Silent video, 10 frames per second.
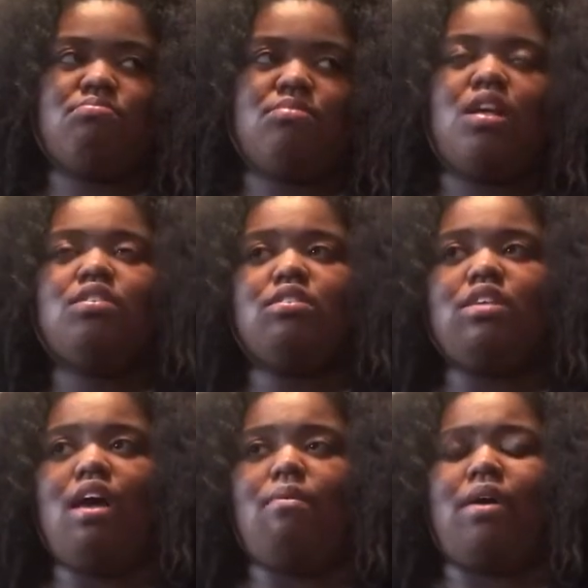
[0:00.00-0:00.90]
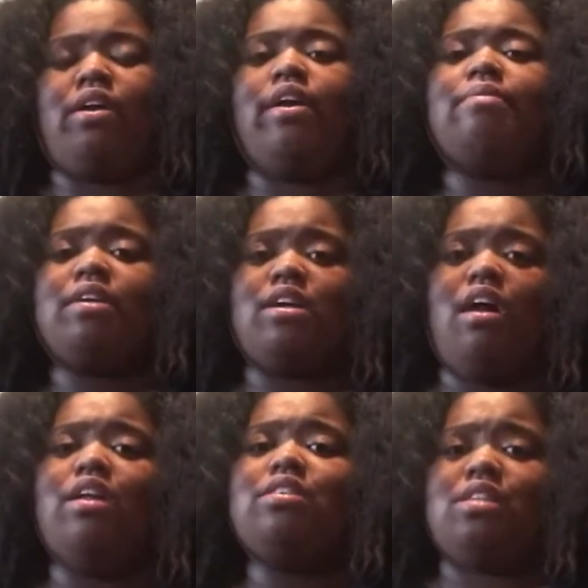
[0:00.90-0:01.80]
That's just how I am. Can
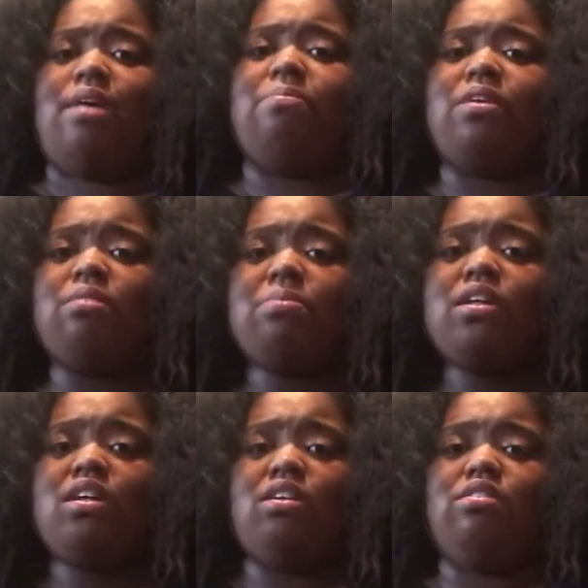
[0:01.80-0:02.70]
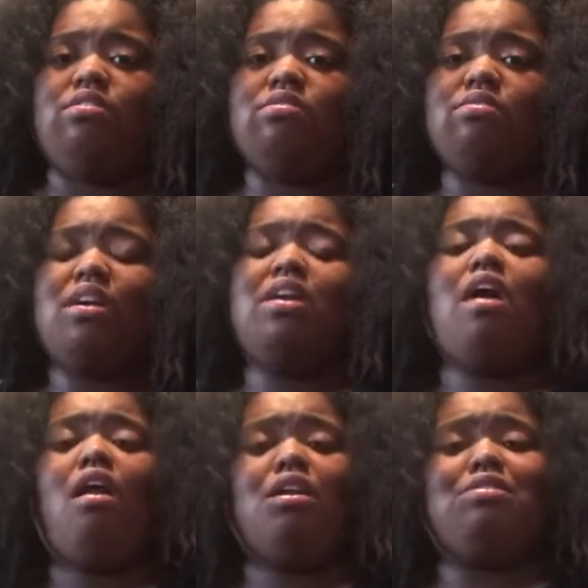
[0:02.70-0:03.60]
y'all accept me, please? Can
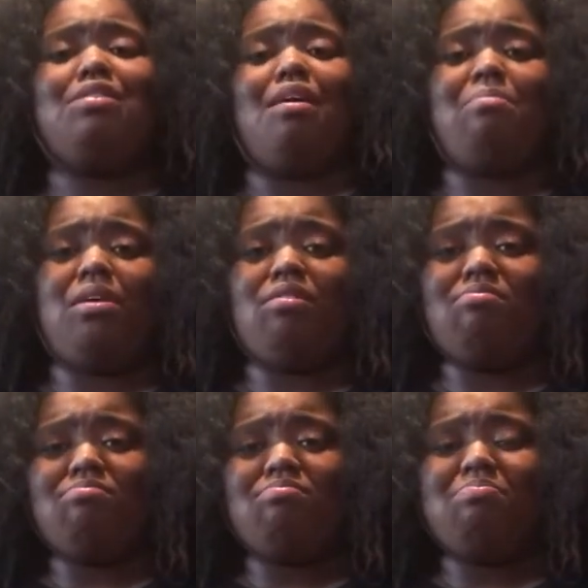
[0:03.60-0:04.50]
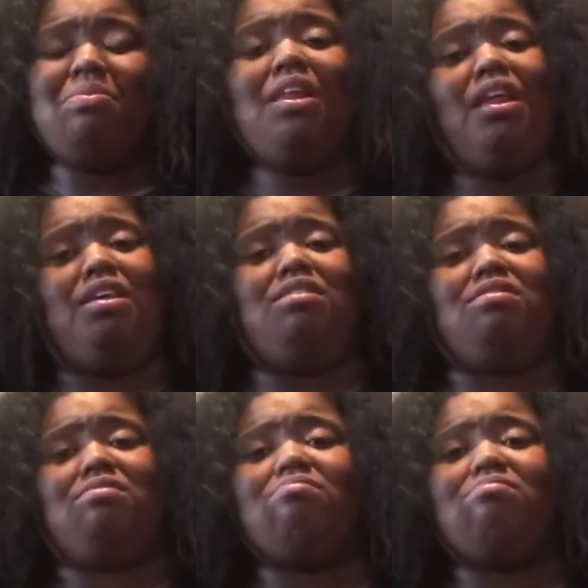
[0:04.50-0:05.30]
y'all accept me, please?